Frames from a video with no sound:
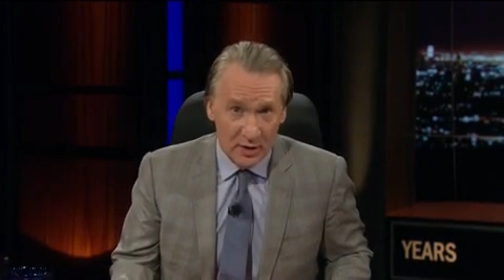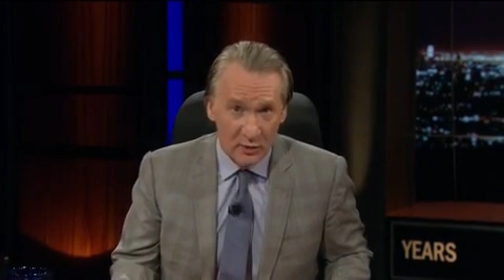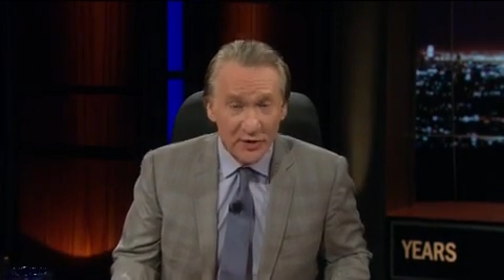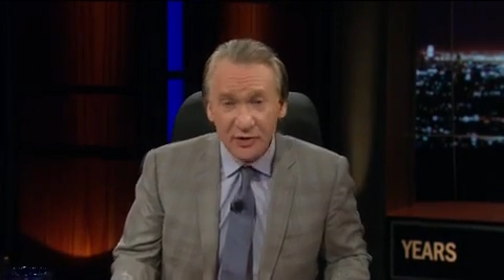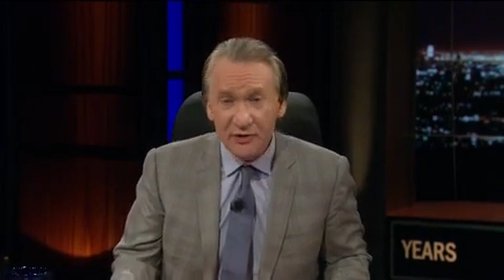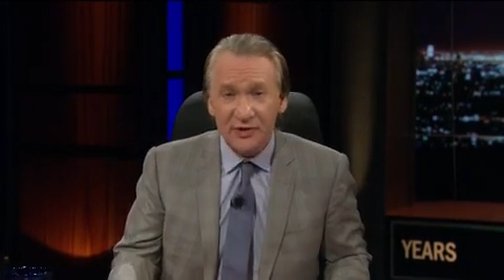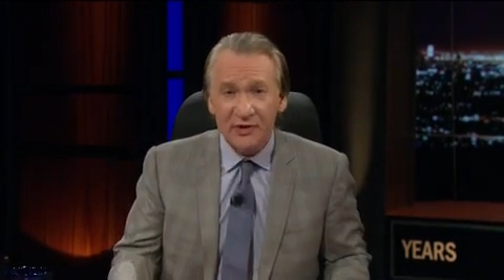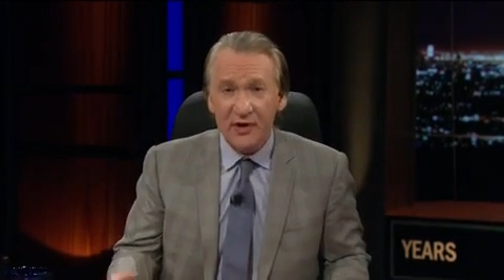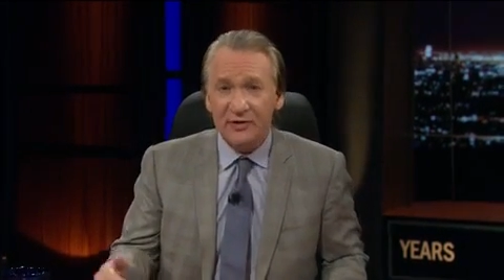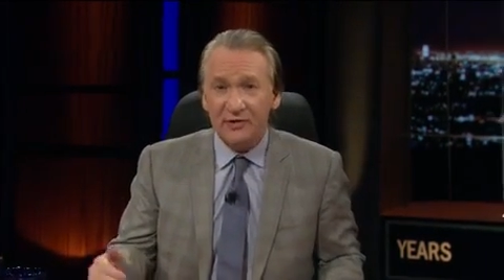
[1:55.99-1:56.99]
Once you
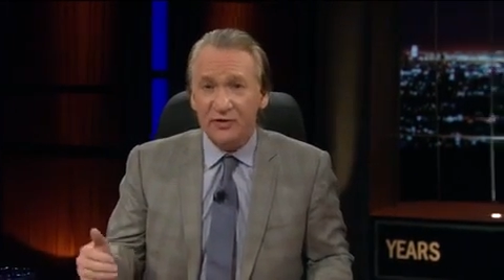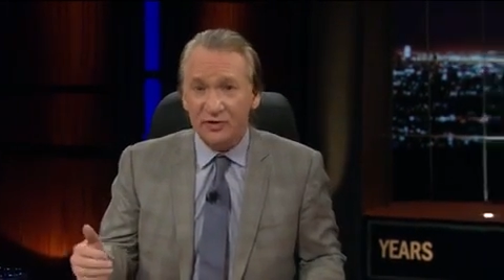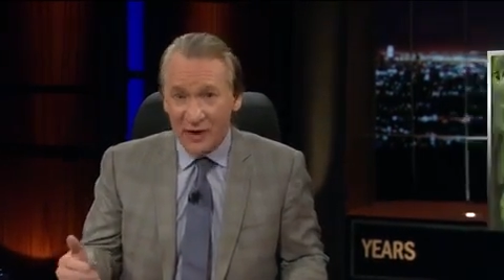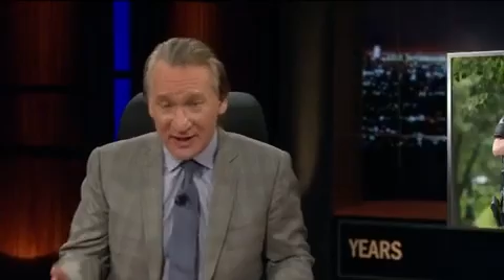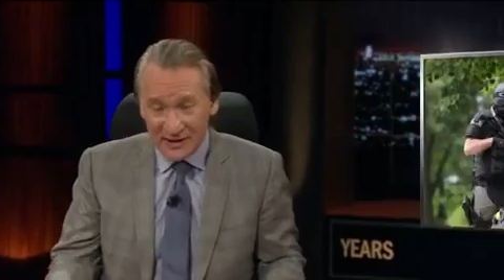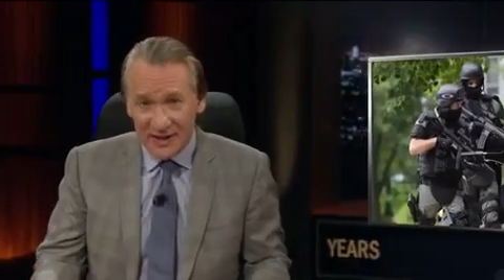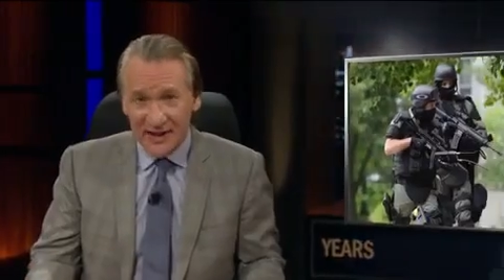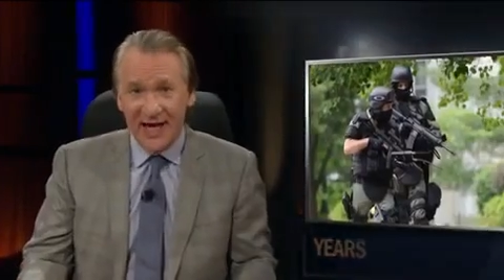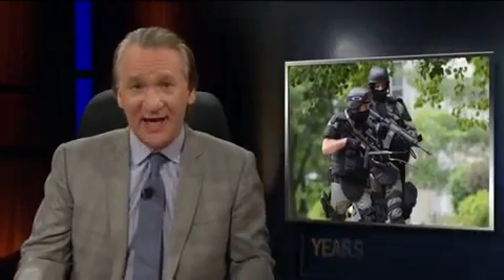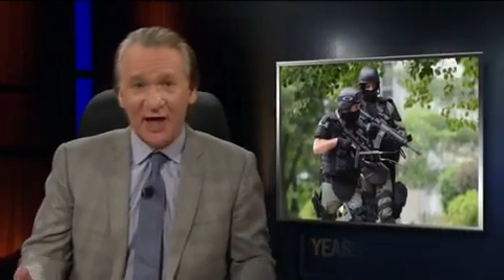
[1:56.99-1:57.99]
start
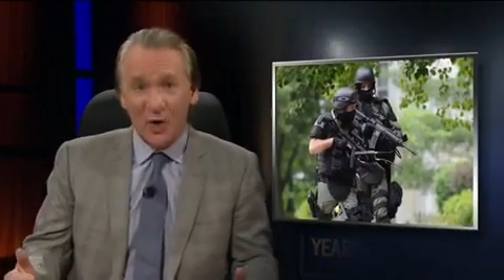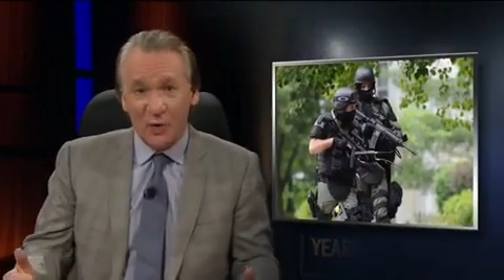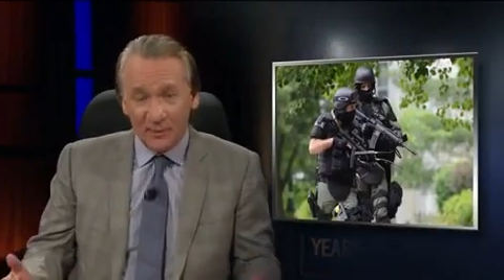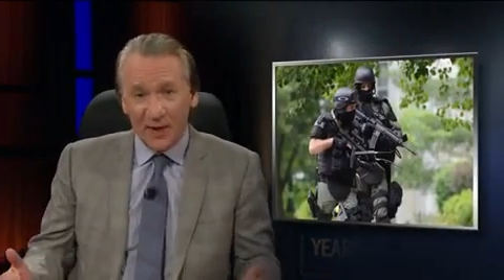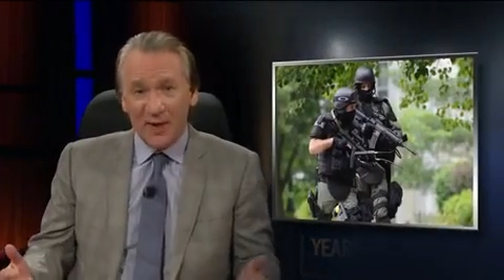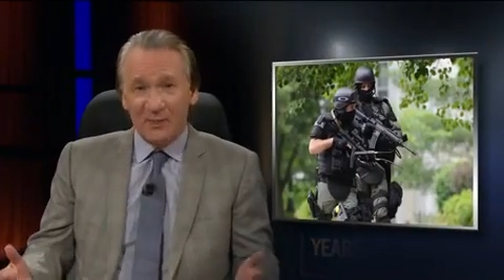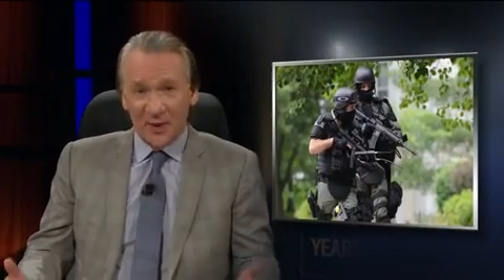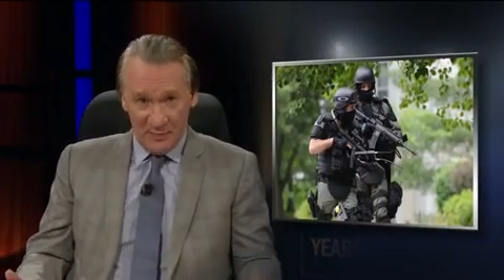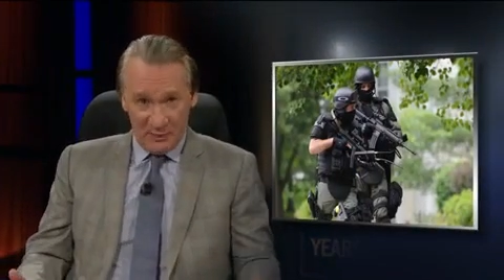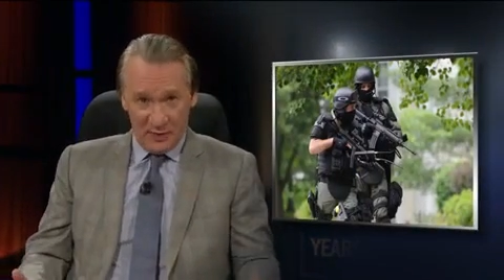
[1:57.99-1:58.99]
dressing and equipping
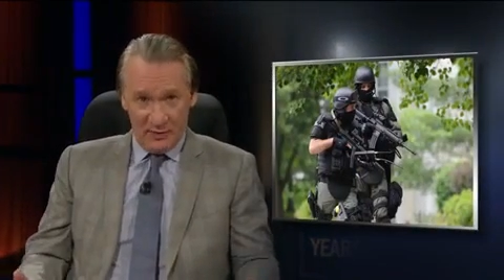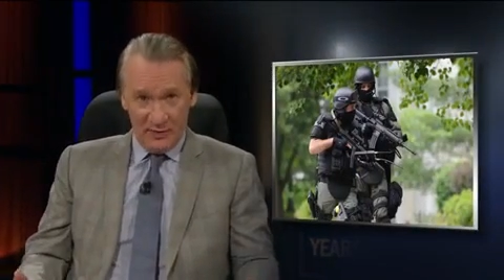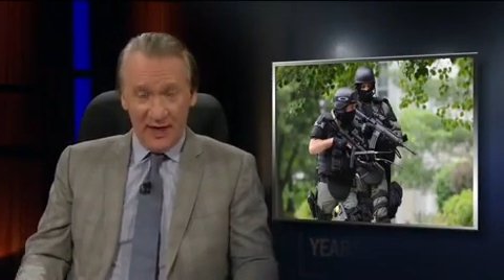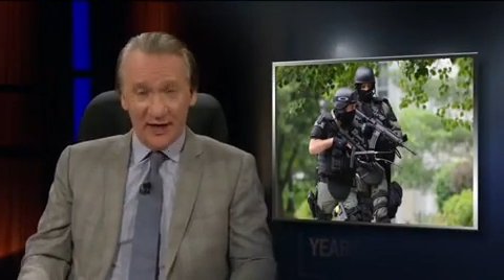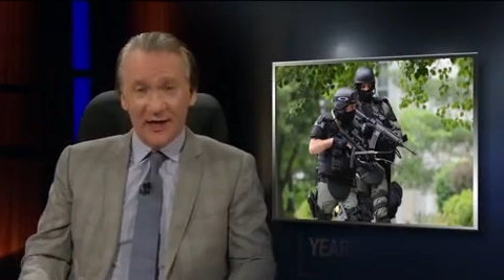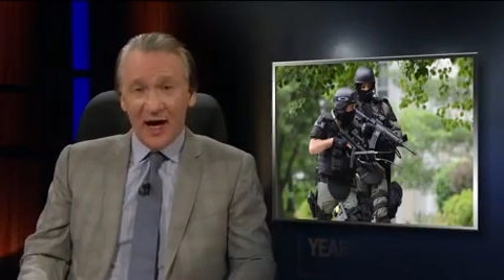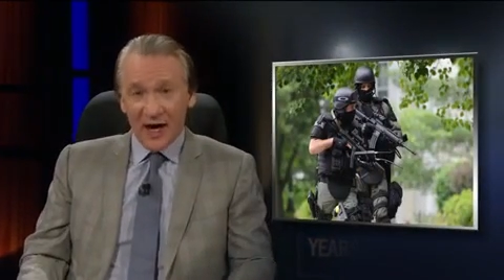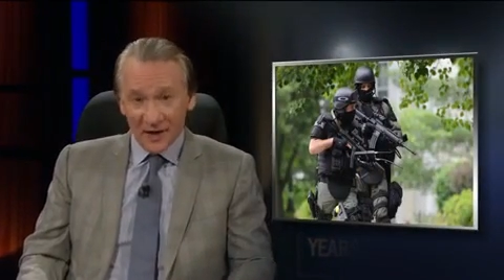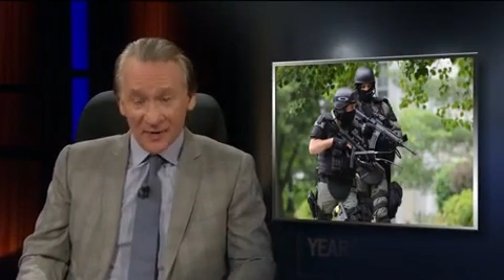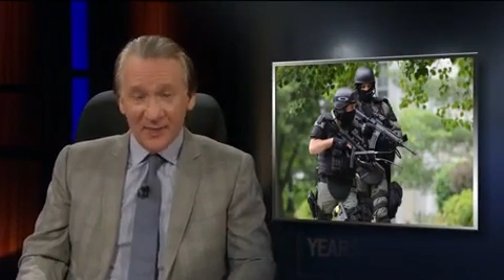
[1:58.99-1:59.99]
people like an
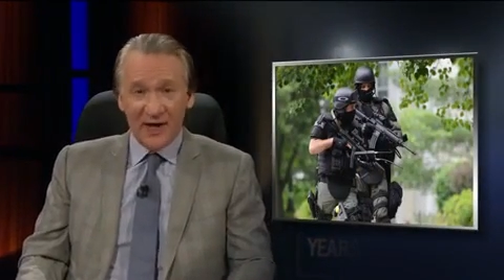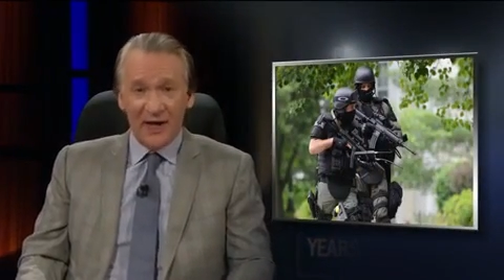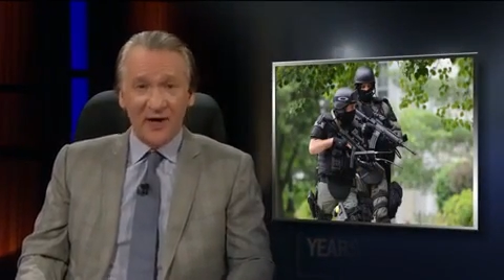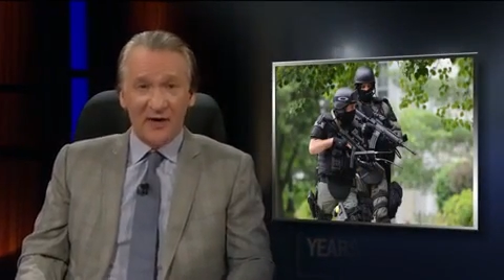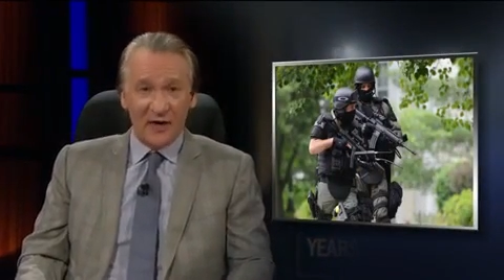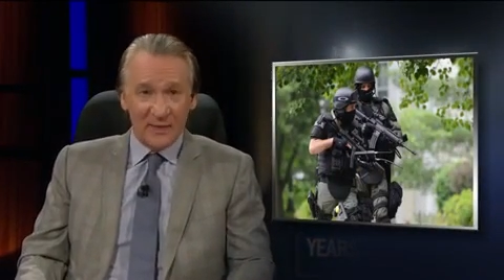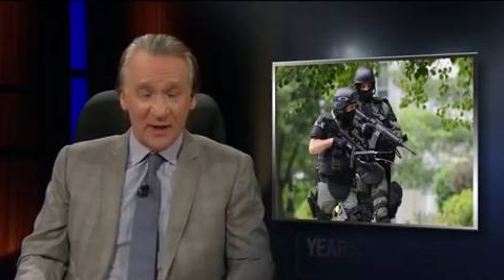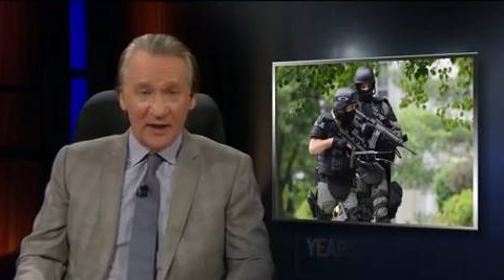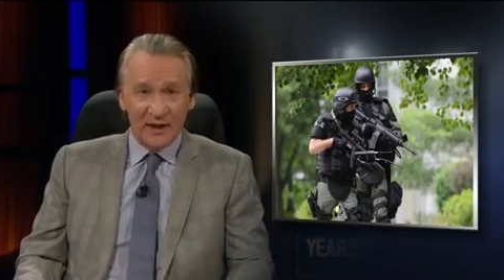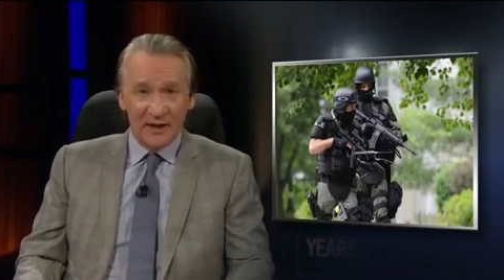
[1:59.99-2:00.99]
occupying
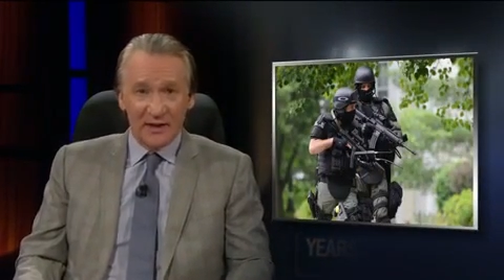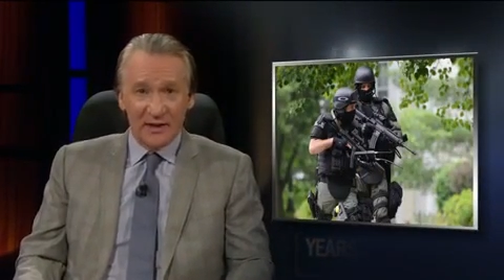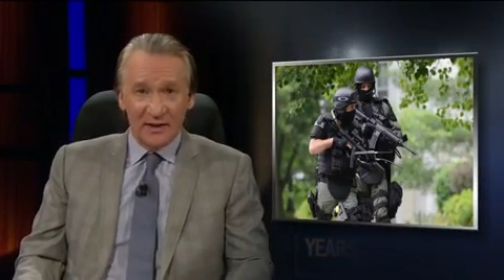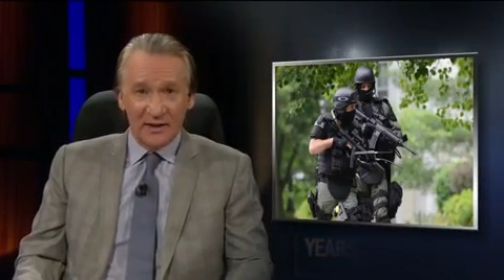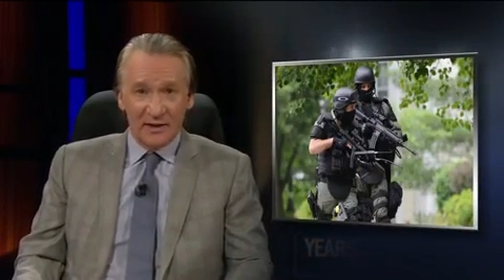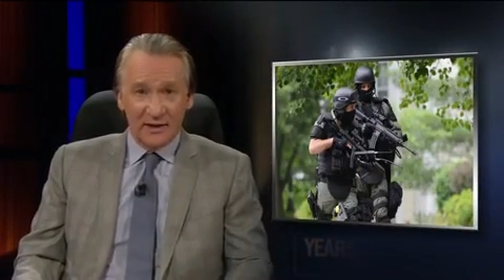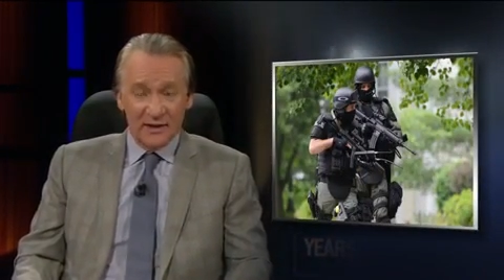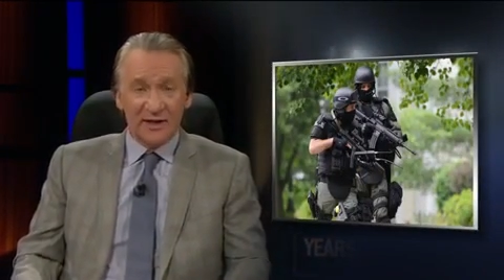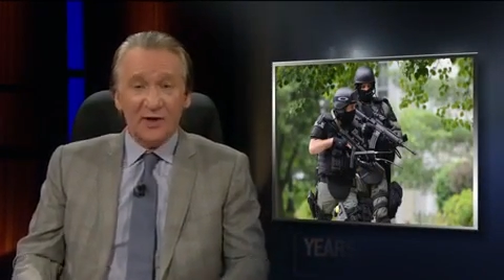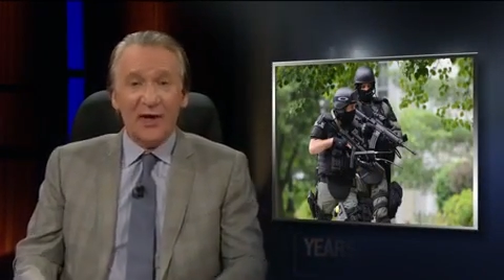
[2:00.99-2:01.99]
army,
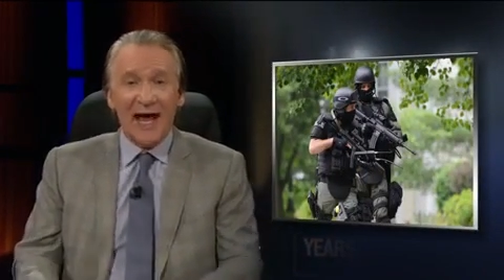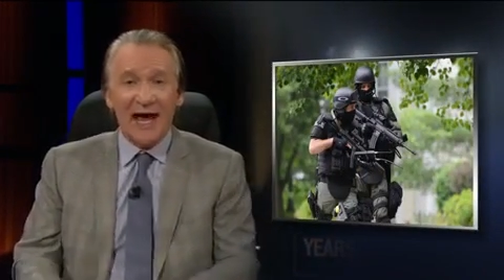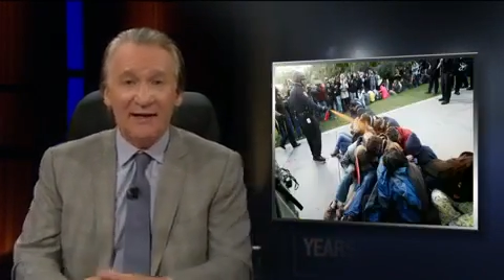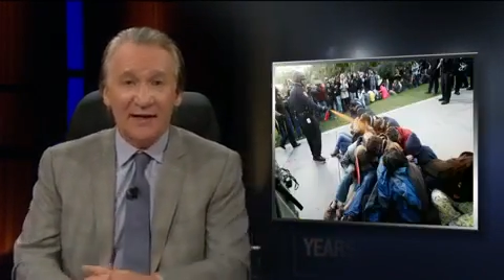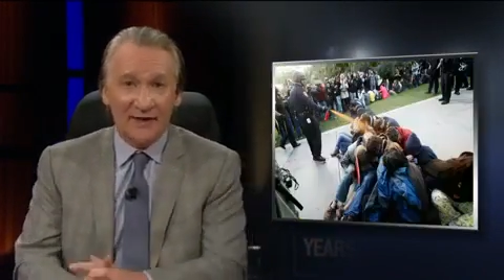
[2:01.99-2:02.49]
they start acting